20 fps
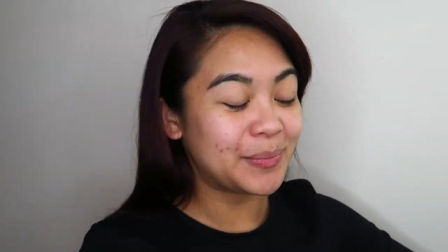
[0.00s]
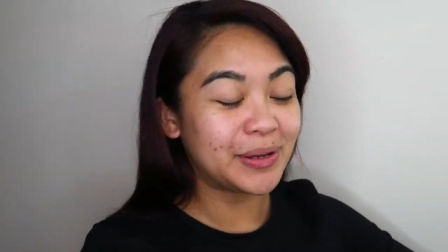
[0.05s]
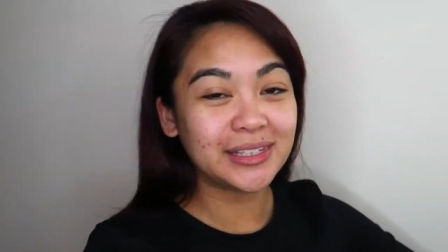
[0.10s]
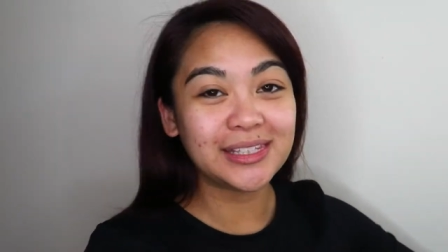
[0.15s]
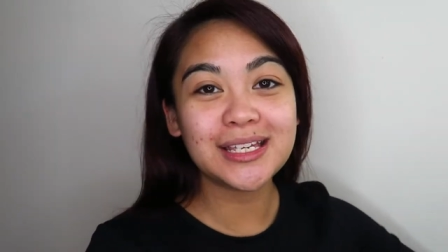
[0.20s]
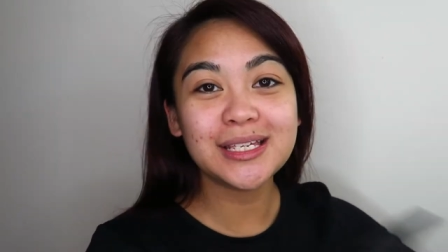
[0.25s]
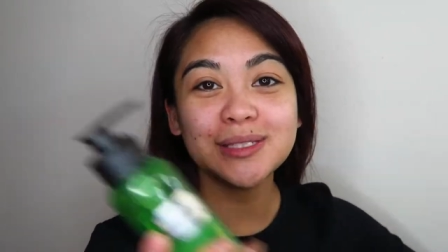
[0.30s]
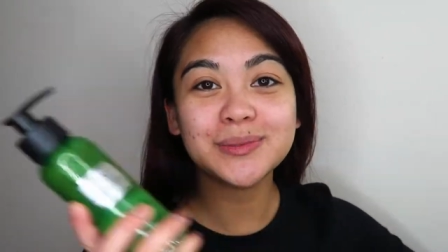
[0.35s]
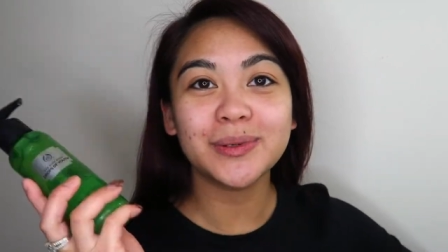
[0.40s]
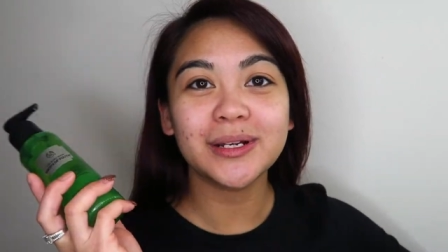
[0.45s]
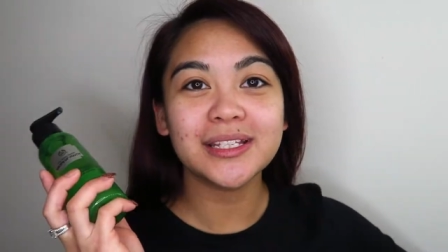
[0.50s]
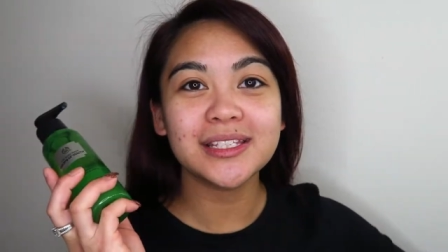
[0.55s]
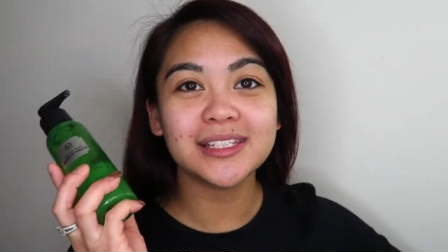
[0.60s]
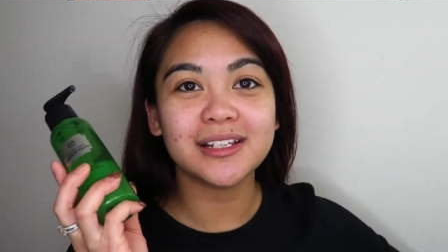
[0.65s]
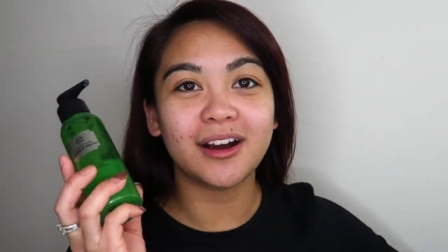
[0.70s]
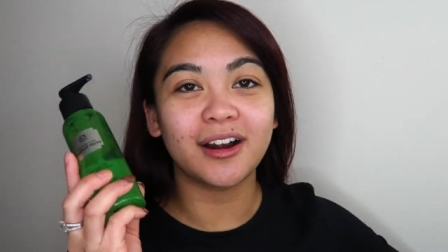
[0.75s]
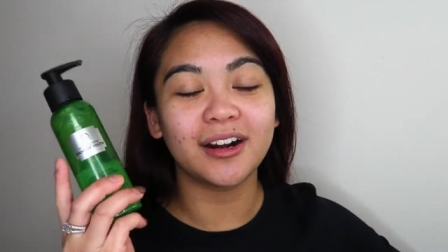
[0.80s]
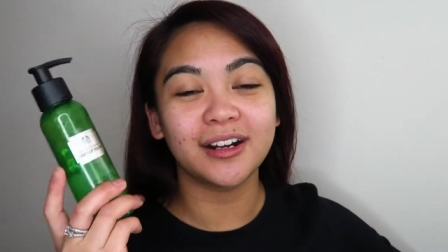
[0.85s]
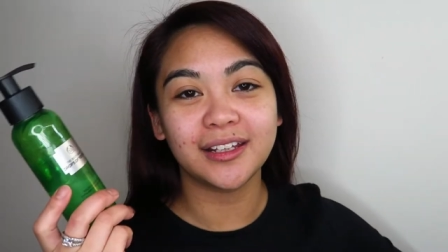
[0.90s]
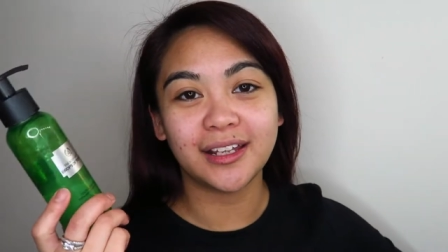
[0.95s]
but these ones
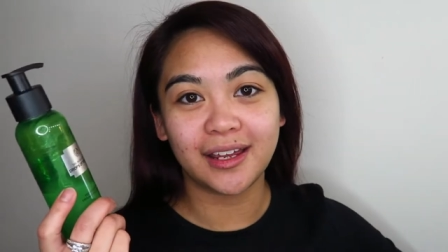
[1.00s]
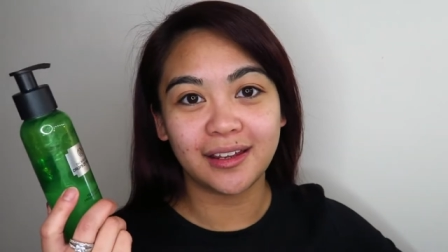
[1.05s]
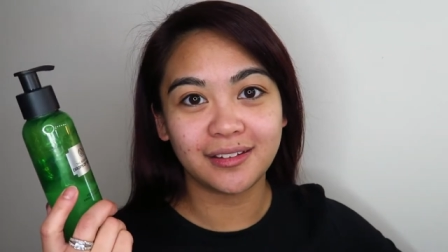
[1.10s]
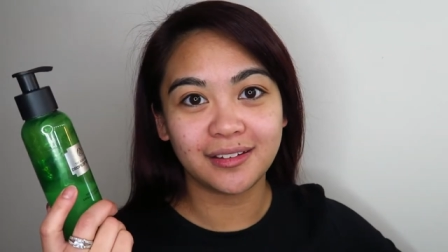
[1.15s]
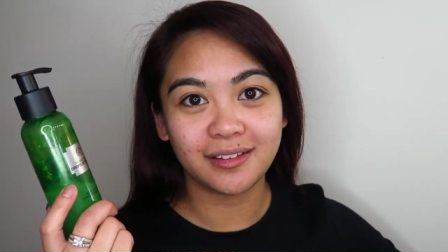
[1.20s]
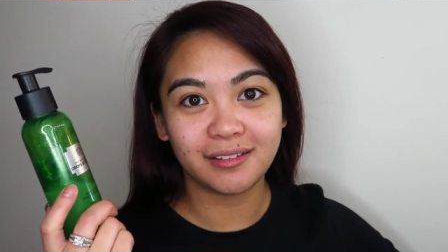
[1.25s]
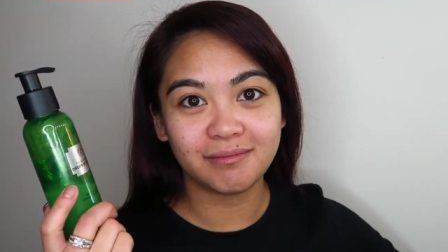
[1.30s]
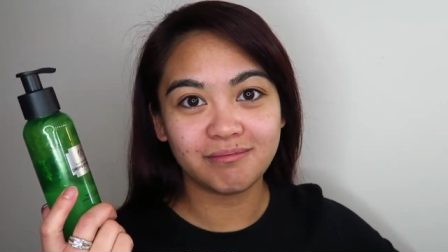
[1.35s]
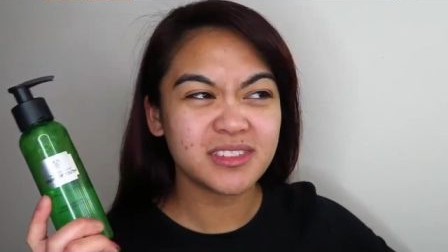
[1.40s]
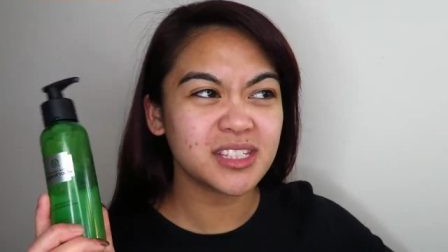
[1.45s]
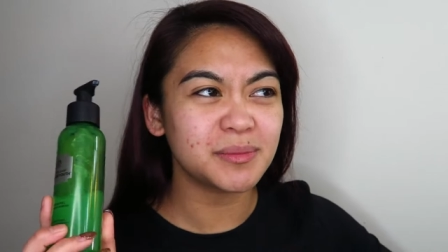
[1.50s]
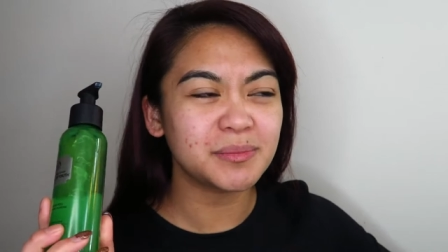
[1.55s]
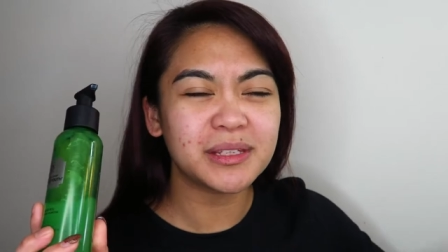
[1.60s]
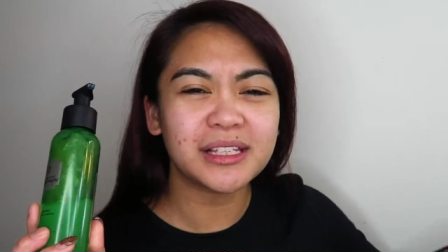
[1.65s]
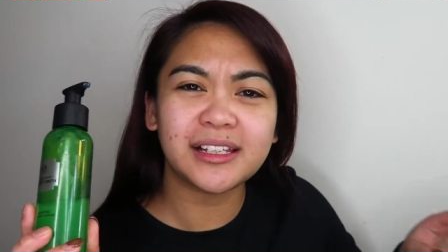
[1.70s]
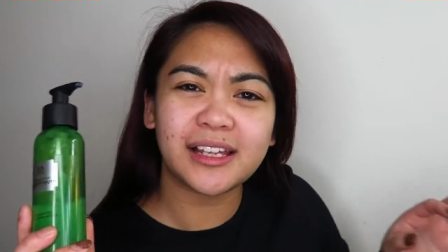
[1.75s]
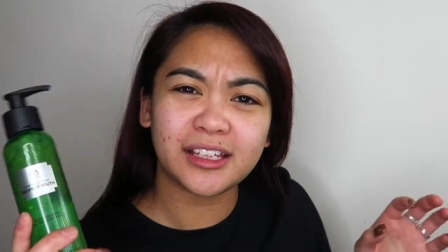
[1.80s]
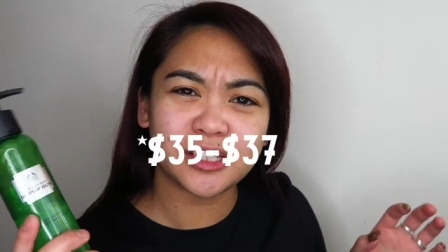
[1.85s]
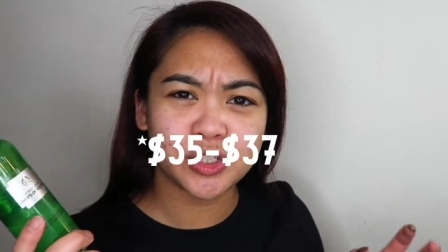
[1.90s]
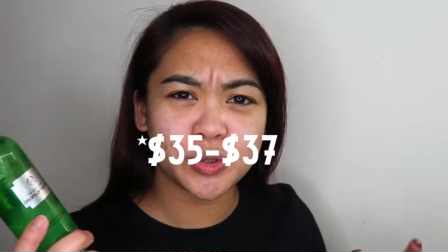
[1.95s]
are like
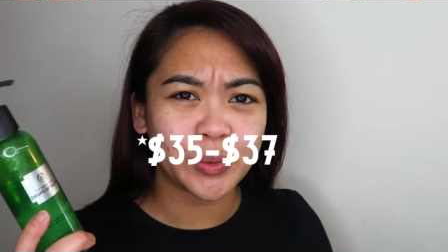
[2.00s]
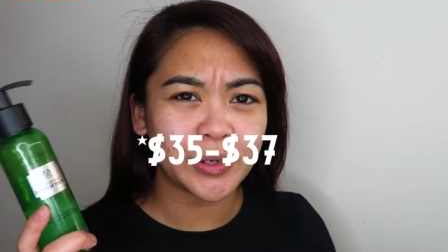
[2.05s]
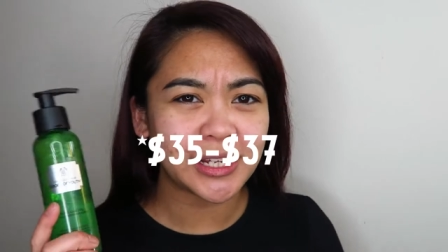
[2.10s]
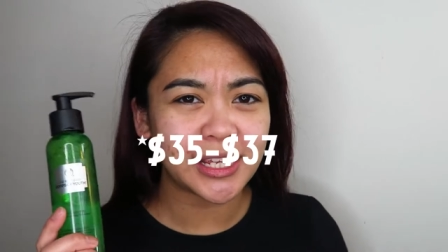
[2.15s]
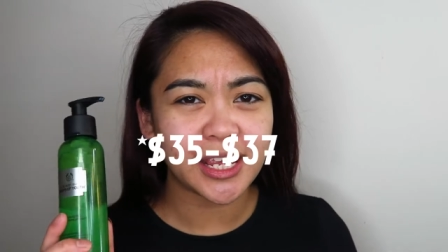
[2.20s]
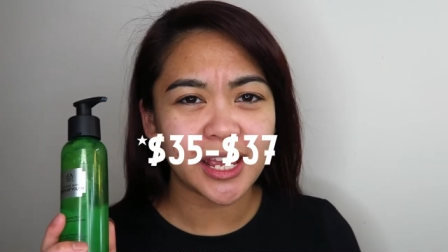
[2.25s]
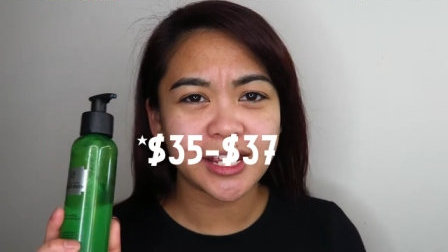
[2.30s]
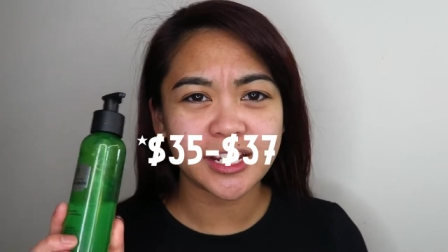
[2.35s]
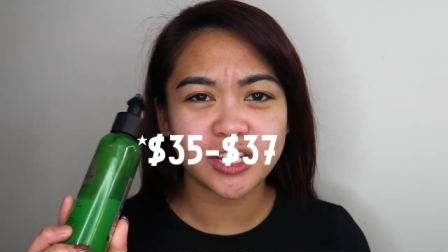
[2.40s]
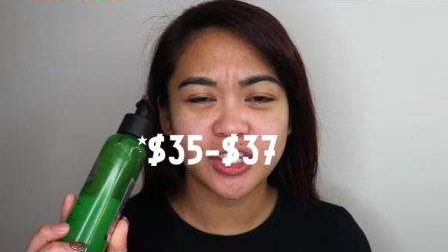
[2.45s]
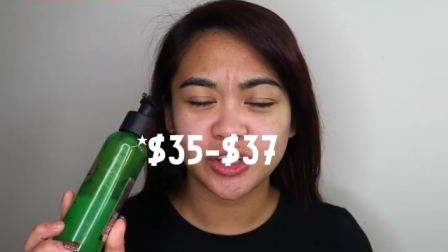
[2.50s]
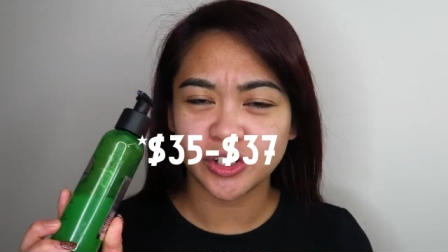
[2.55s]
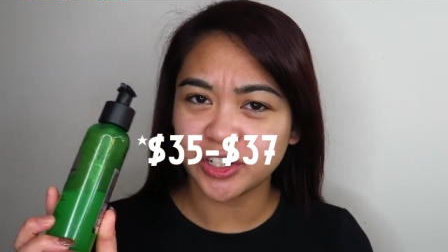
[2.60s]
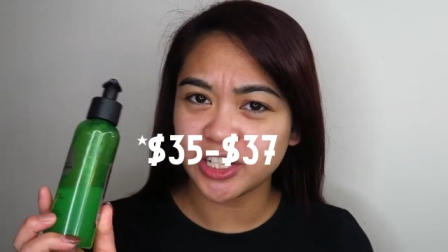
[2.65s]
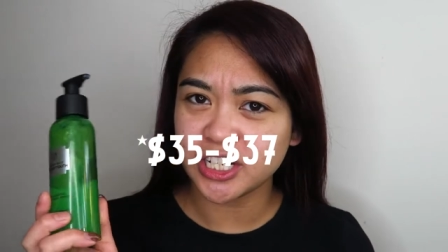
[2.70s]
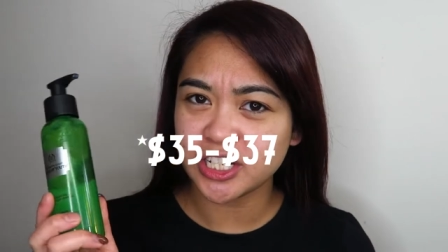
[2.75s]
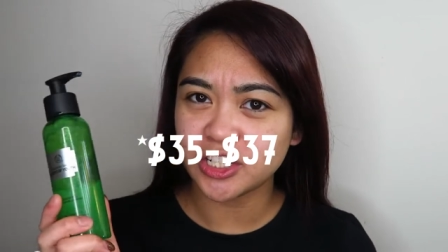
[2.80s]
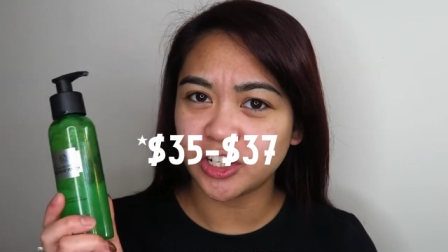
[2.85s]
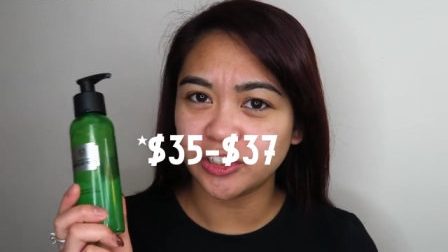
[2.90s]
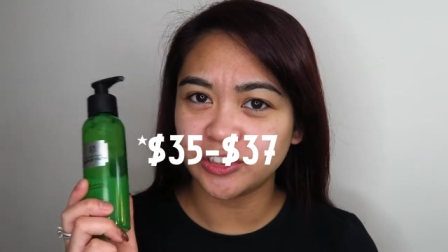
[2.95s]
something like 28
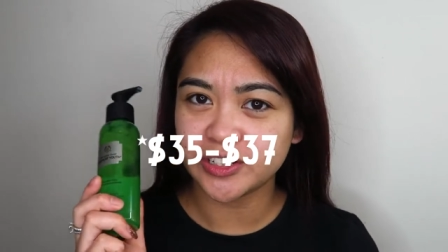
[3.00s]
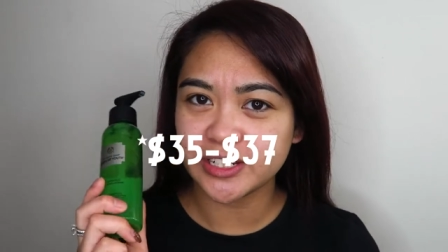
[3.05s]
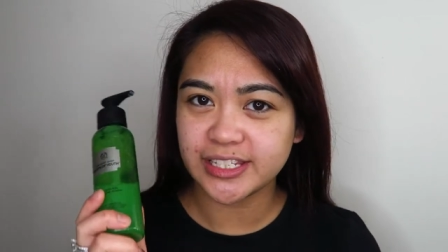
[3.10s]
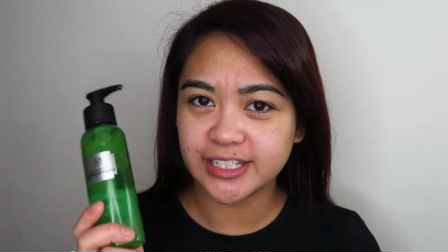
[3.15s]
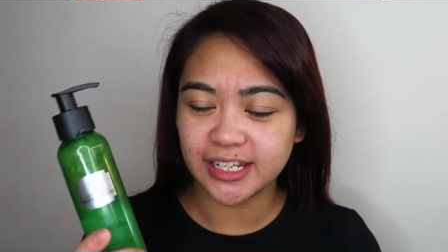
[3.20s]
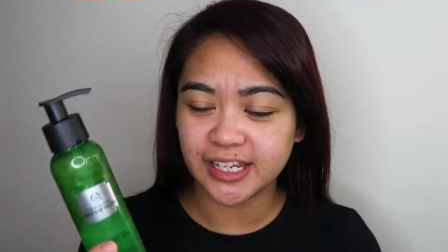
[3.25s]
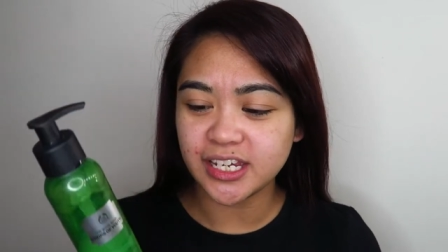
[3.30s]
$30